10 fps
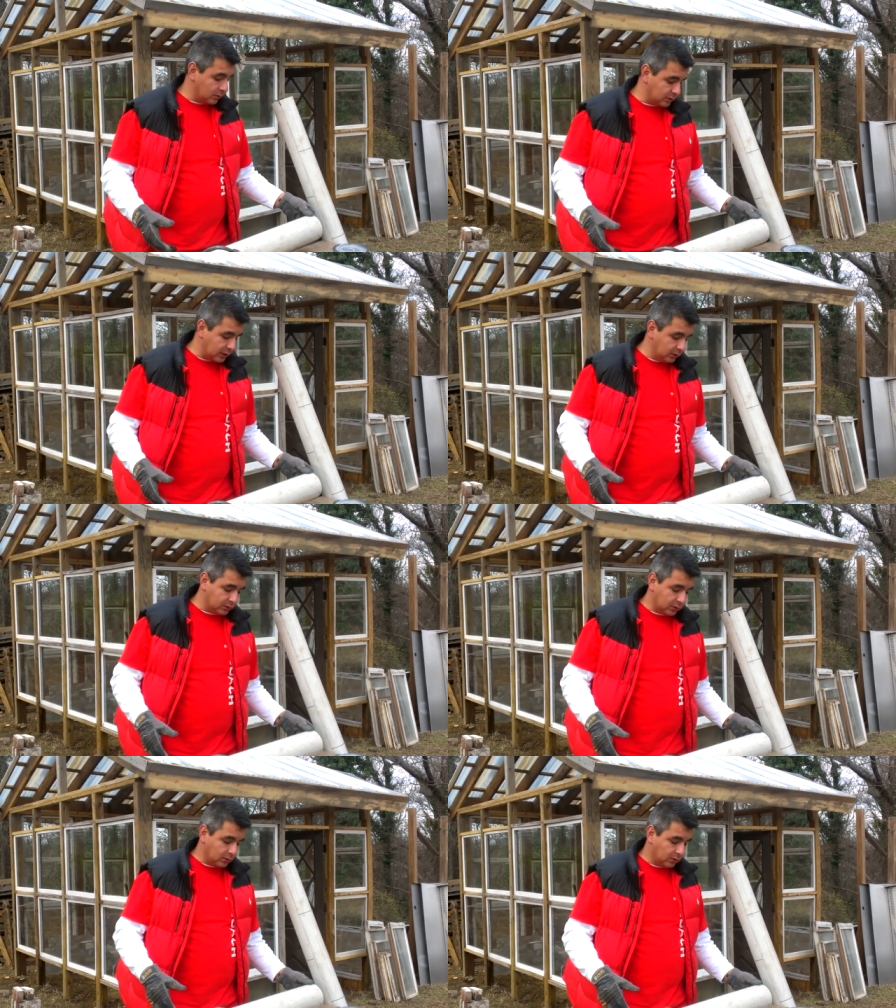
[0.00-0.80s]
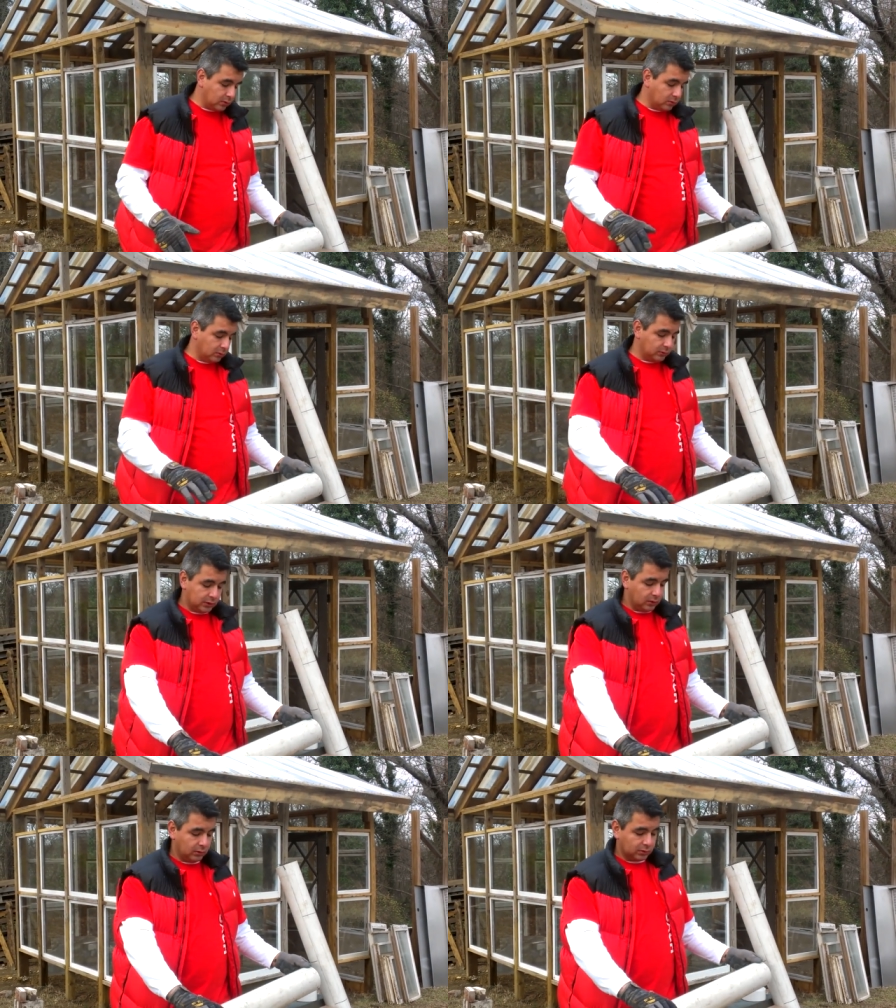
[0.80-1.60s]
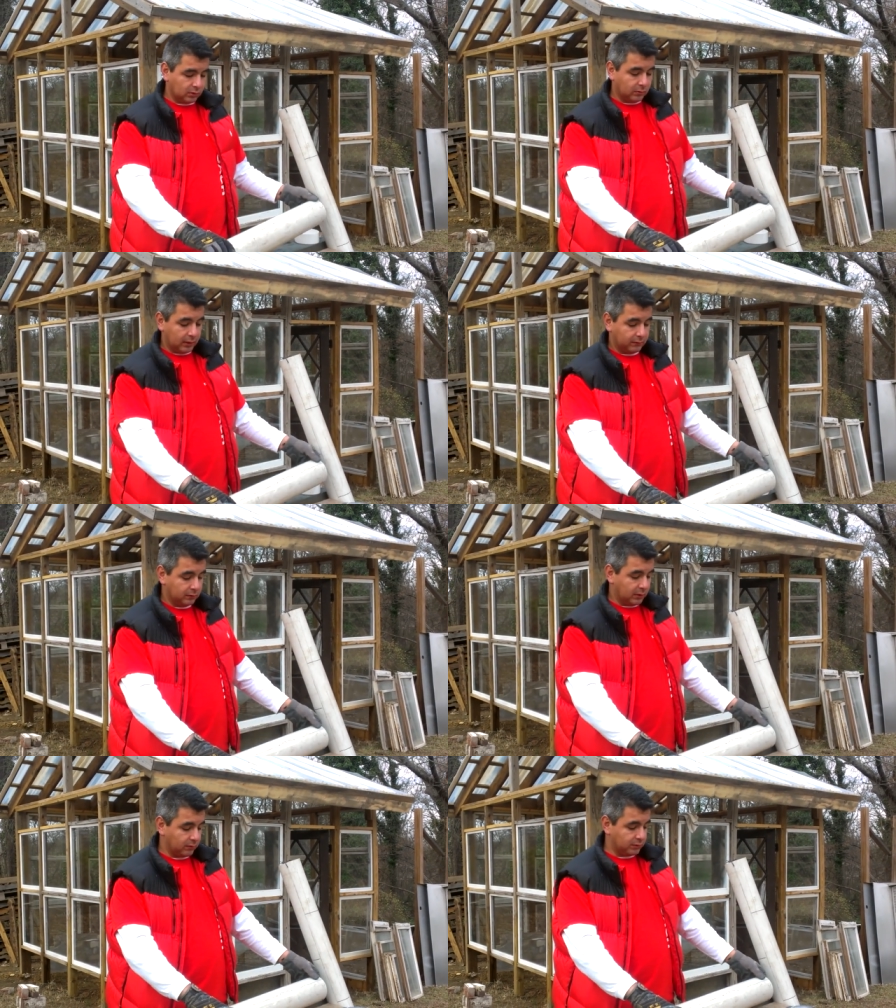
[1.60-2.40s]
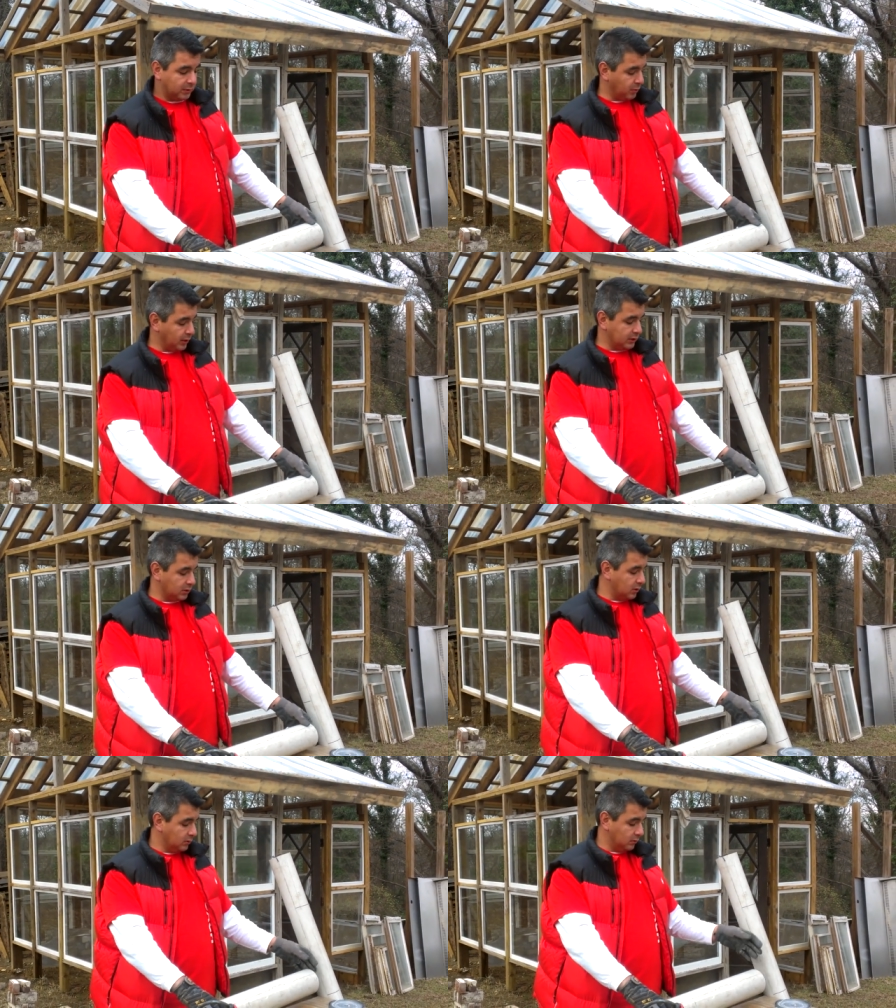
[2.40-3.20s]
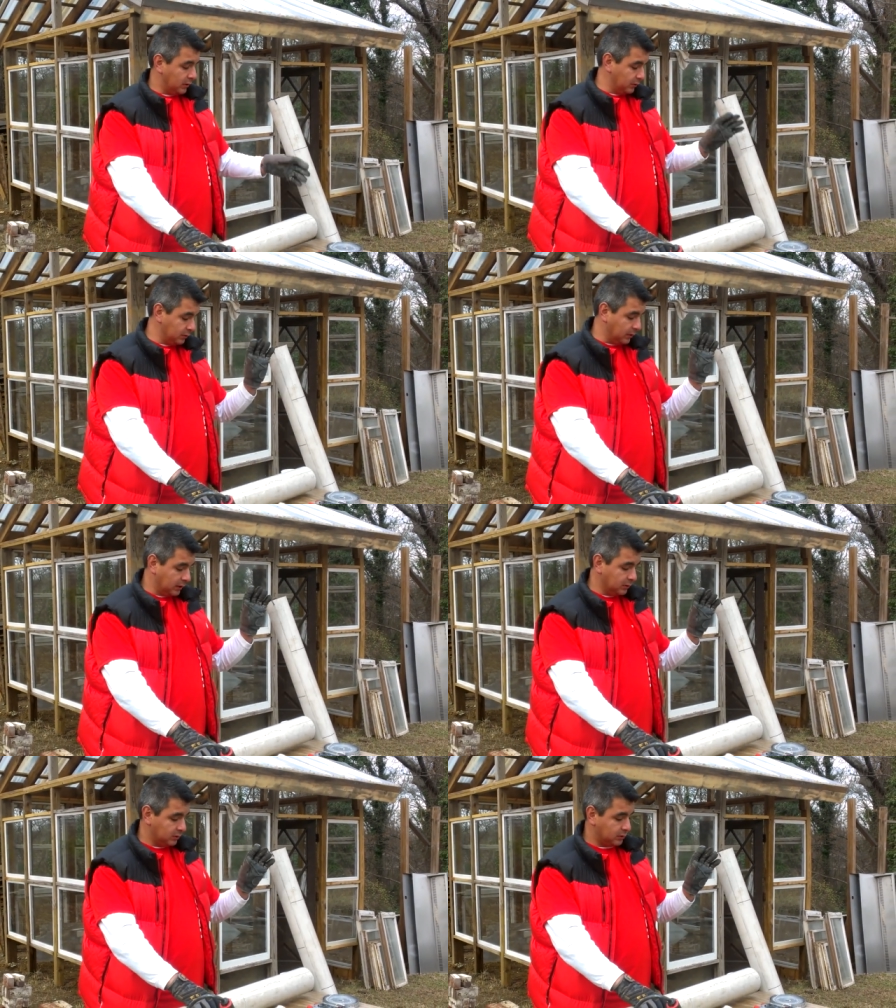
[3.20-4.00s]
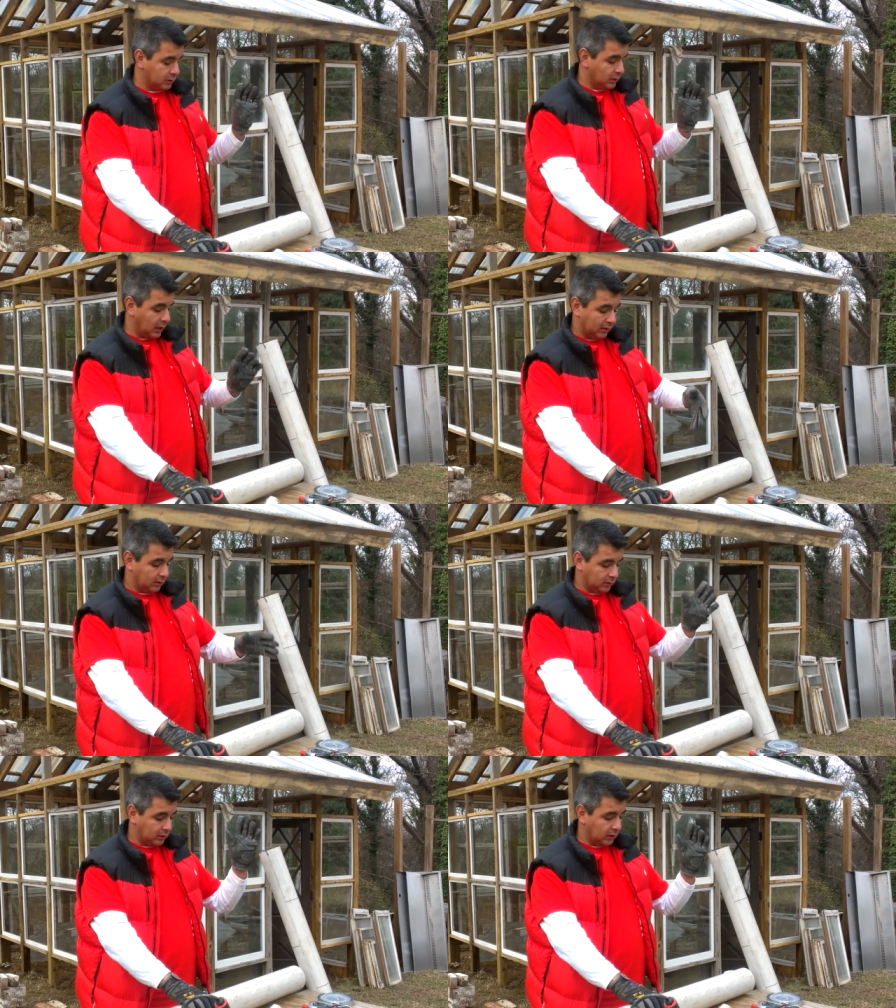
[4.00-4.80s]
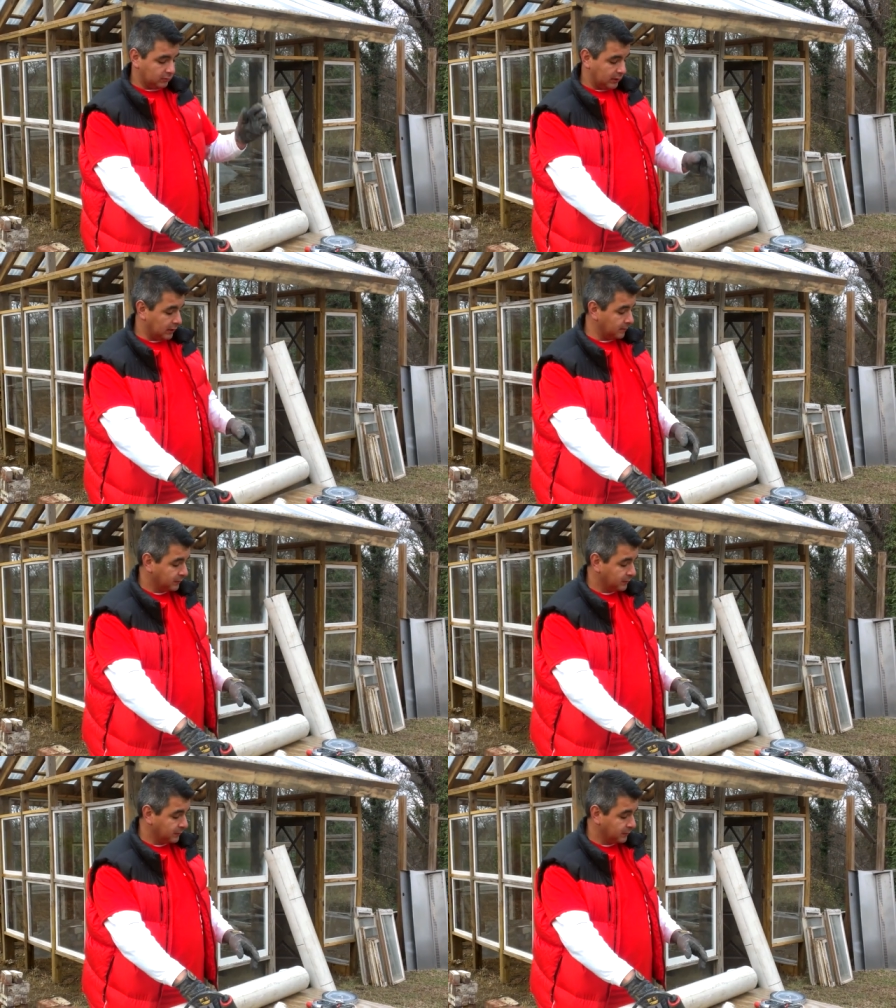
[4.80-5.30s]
skill saw, circular saw, whatever you want, reciprocate saw, whatever you want to use. I'm not going to cut right now.